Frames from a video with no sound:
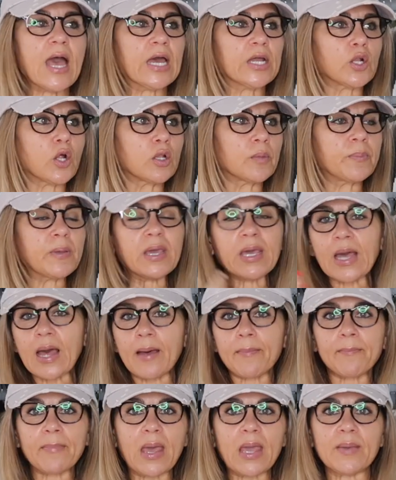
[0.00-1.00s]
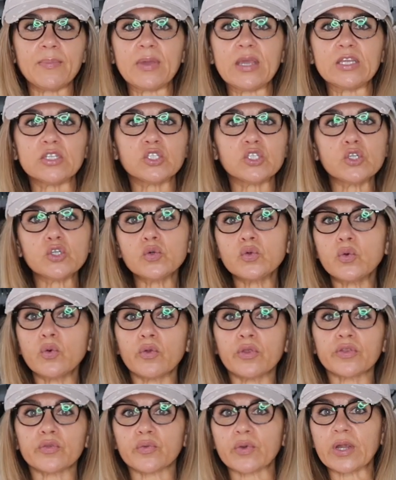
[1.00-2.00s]
And I'll pick up maybe 2
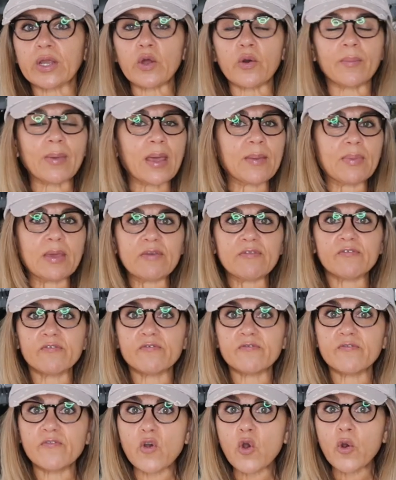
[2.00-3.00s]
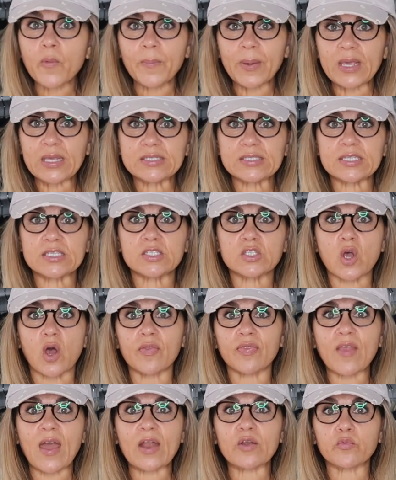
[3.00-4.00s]
or 3 or maybe even 4 pieces
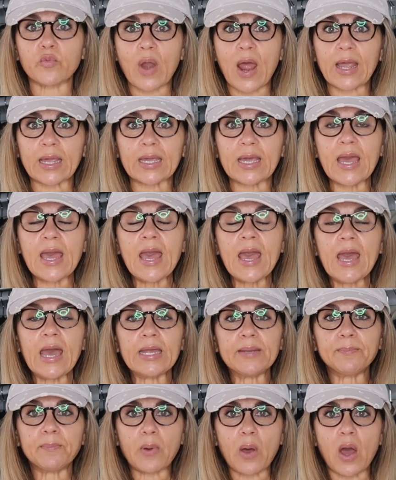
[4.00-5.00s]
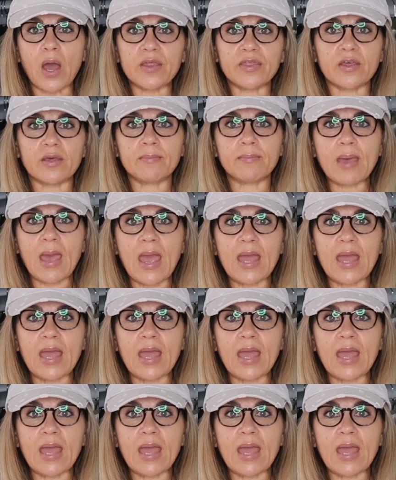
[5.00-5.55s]
on that rack and buy them,